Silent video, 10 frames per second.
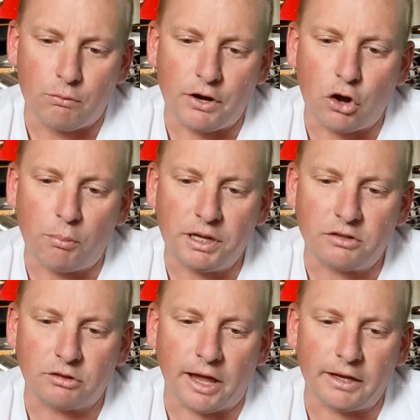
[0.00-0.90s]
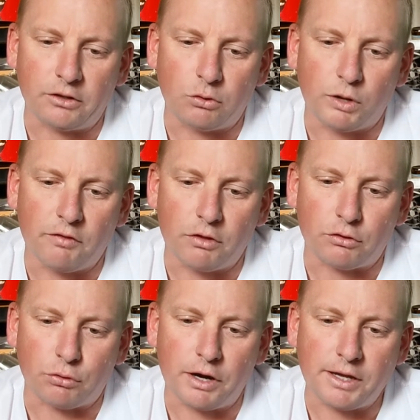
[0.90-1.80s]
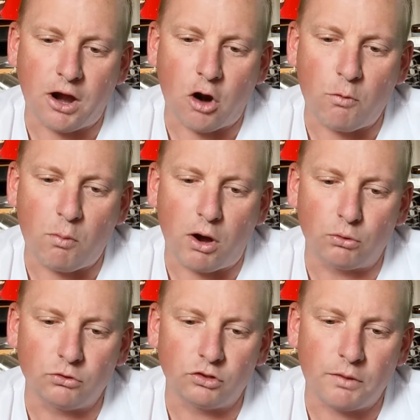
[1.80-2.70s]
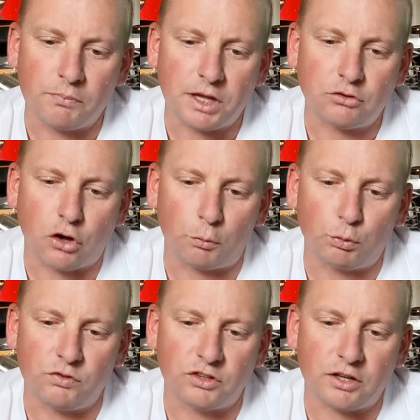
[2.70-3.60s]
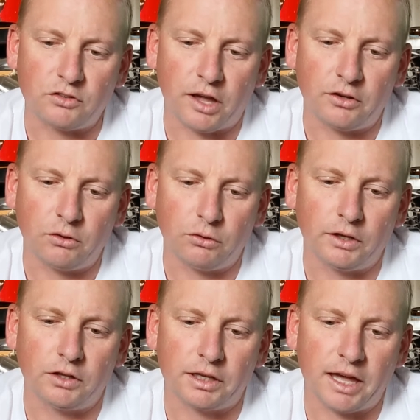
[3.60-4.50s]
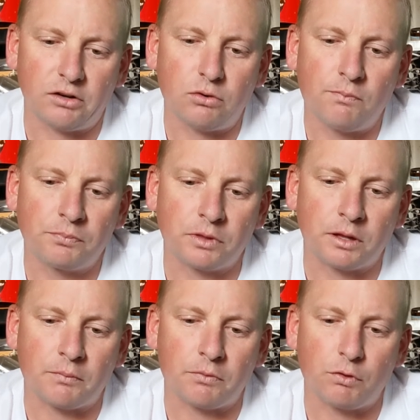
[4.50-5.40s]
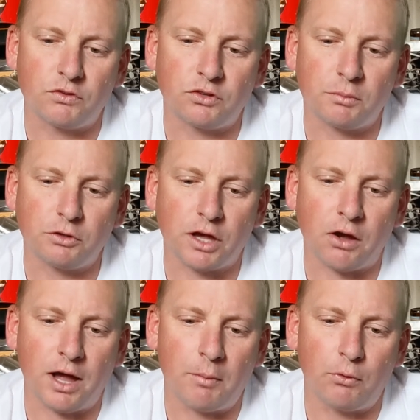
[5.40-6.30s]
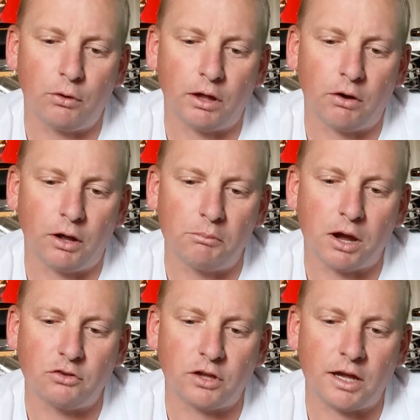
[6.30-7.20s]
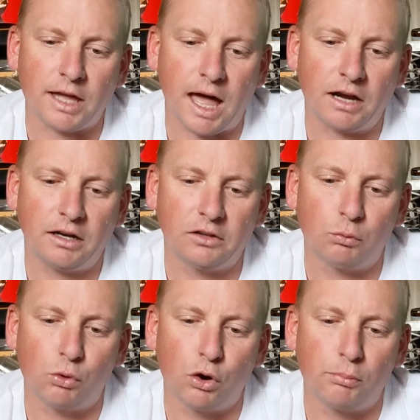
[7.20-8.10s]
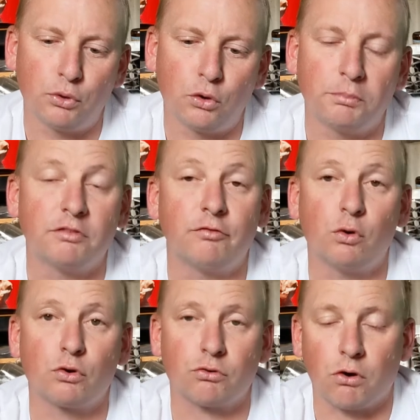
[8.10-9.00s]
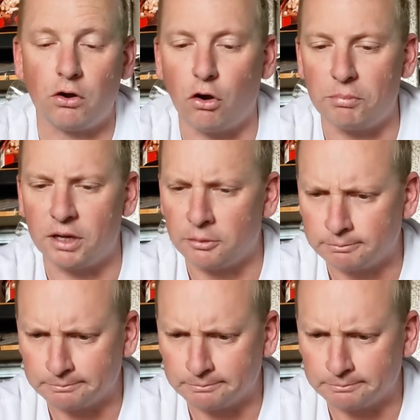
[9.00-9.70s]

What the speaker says: Red Hoppy is layered with three caramel malts. It's hopped with Centennial in the kettle, with Simcoe, Amarillo and Mosaic added in the whirlpool before dry hopping.